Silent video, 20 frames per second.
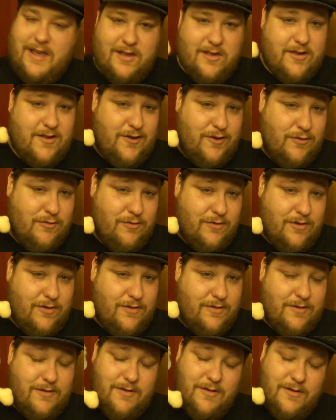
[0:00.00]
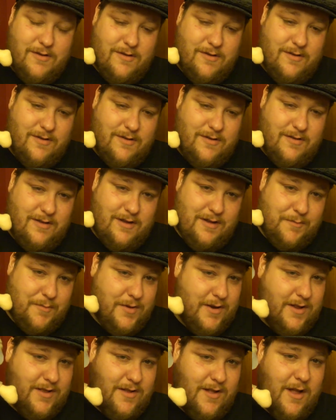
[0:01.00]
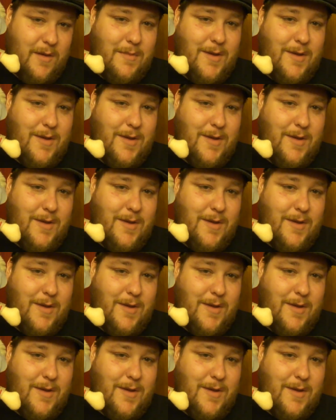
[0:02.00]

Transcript: is cute, but it's not